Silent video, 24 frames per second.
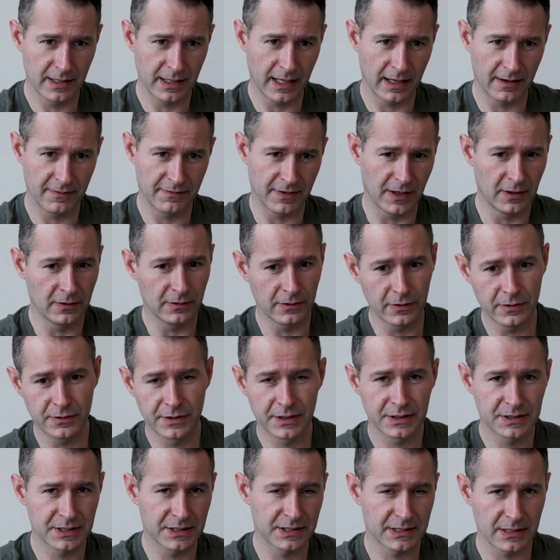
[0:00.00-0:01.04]
They've
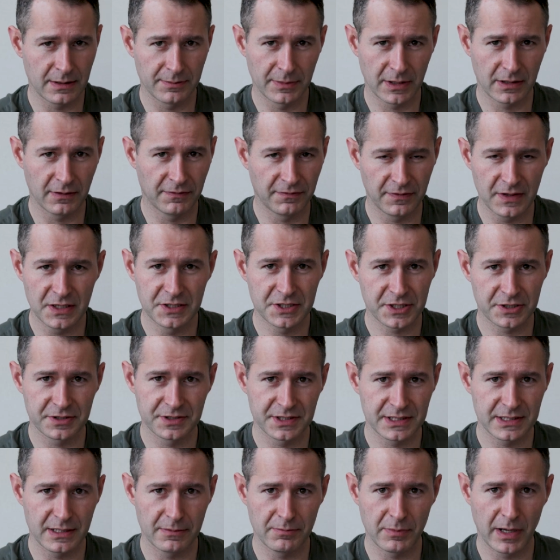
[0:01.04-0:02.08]
alluded to some of the
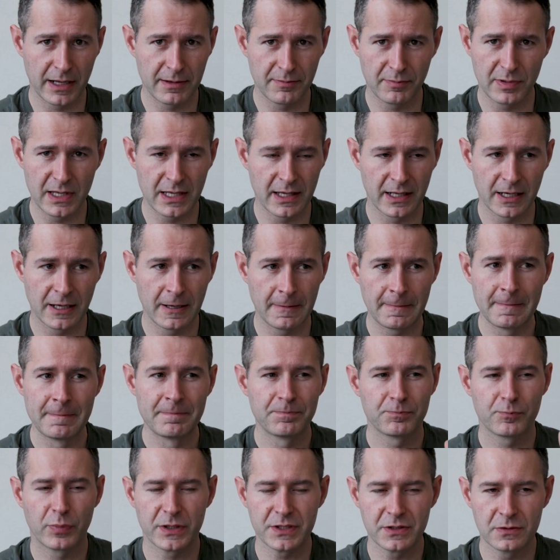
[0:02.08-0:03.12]
features that might be in it,
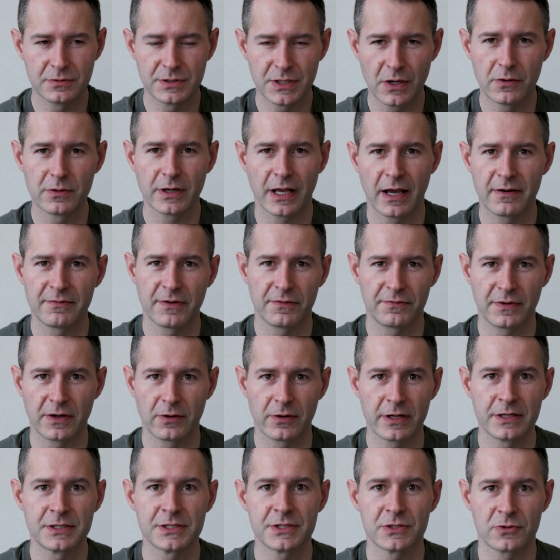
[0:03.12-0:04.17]
but you don't have a
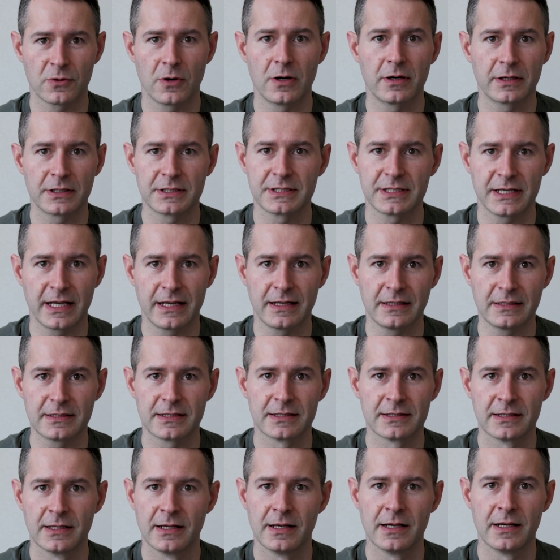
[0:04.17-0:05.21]
very strong
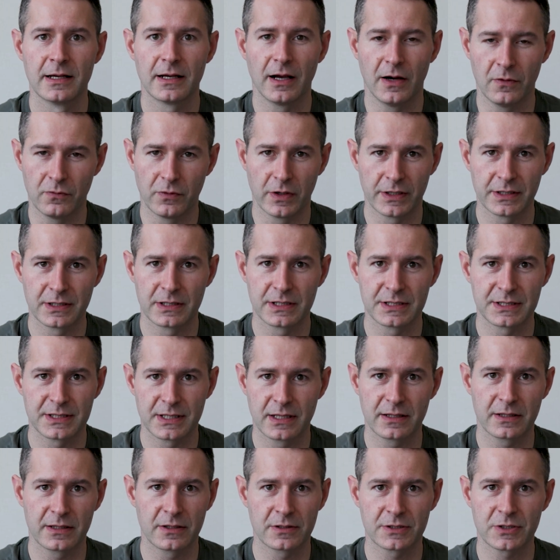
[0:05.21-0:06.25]
sense of what it is
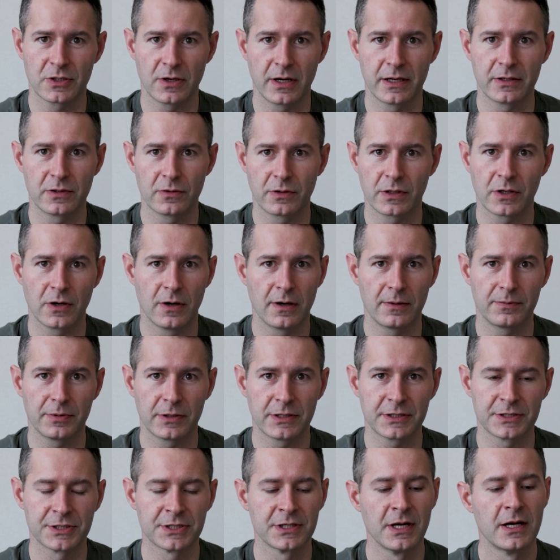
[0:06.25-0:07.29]
that they're trying to
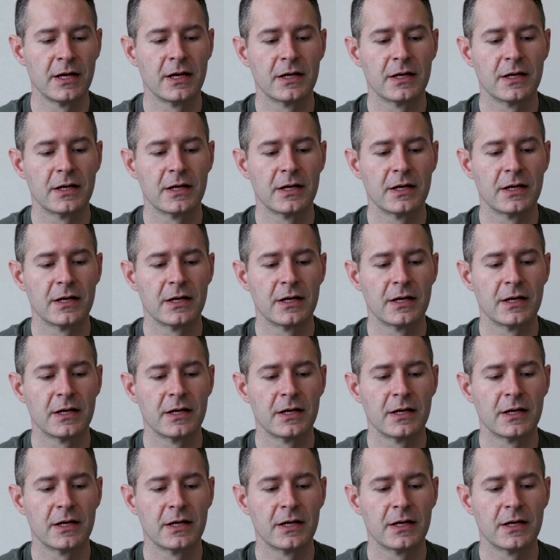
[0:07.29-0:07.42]
accomplish.